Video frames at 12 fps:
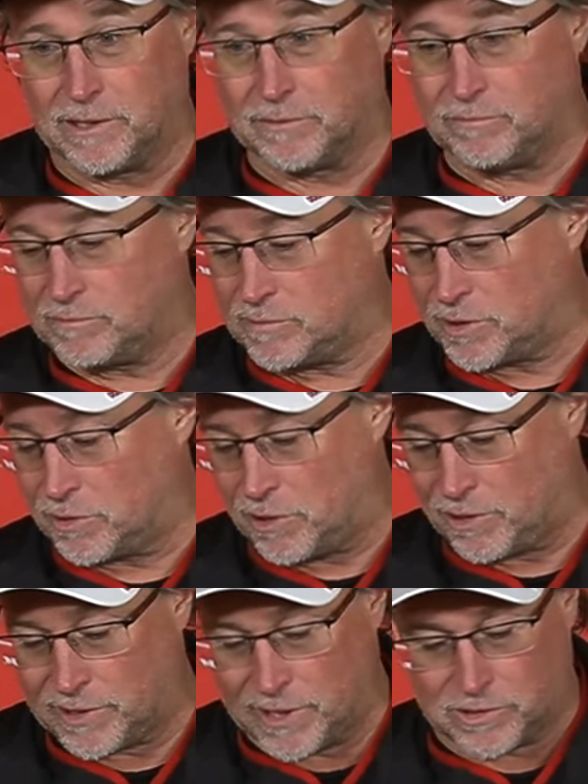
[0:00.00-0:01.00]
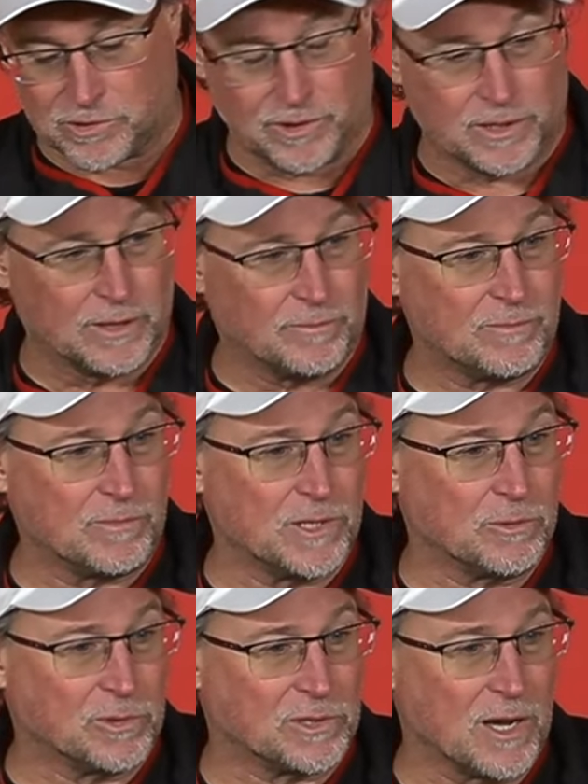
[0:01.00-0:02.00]
I had to turn our attention
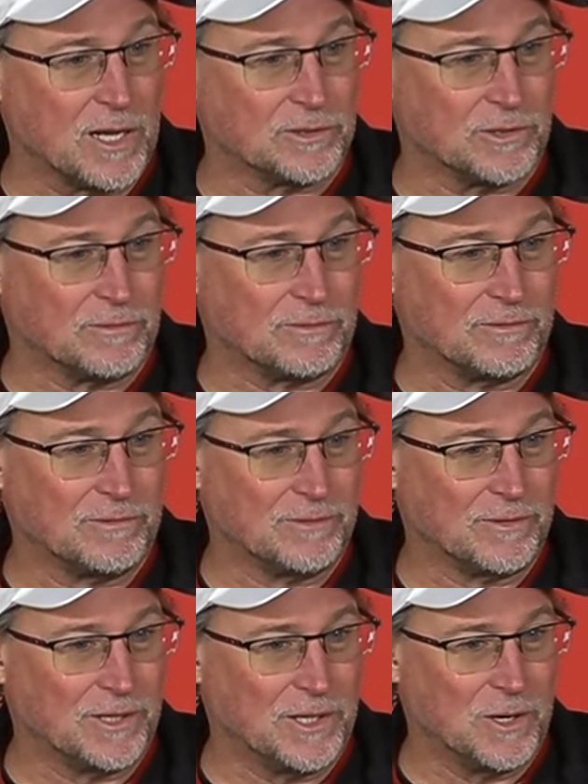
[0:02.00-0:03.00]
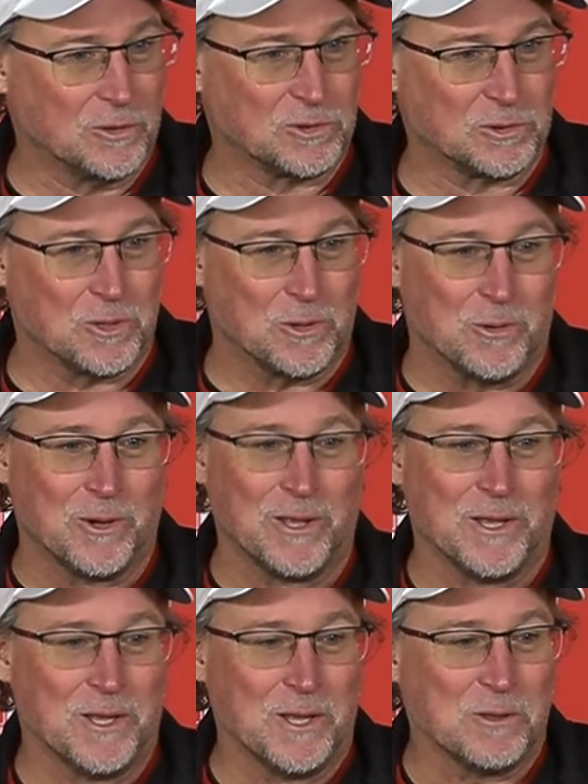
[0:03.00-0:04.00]
to Wisconsin, So
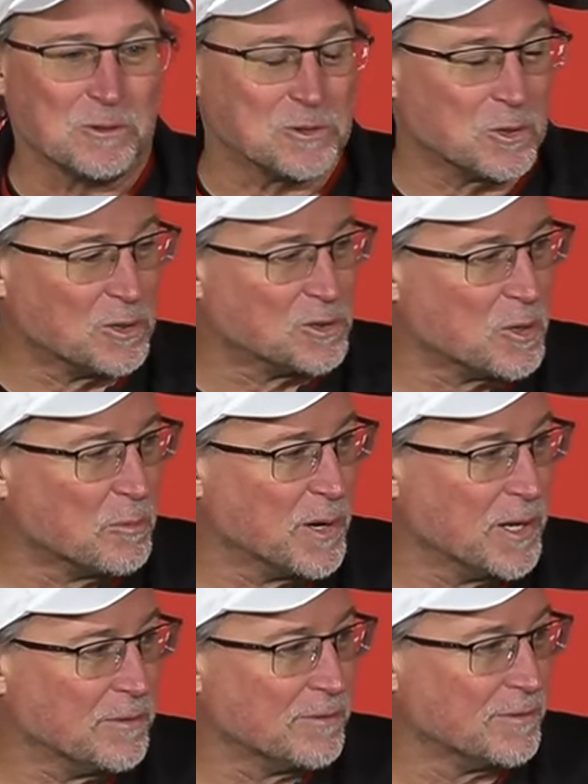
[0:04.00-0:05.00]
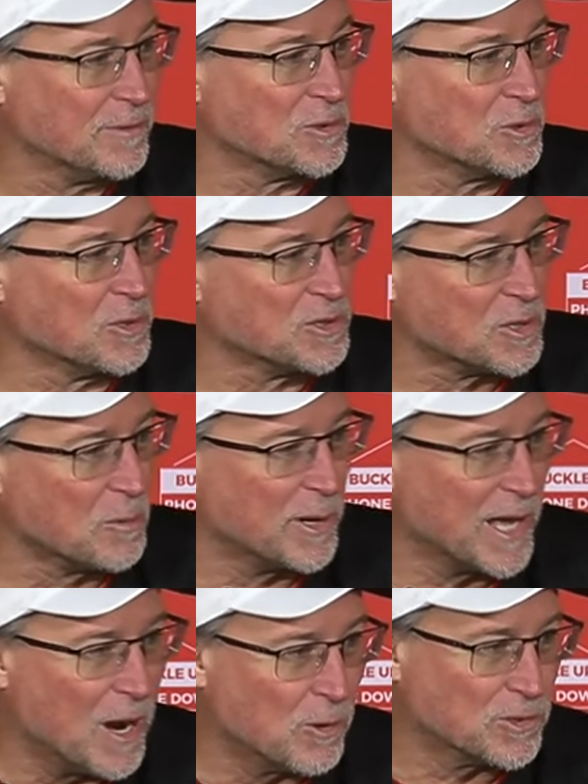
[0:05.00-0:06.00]
there's only so many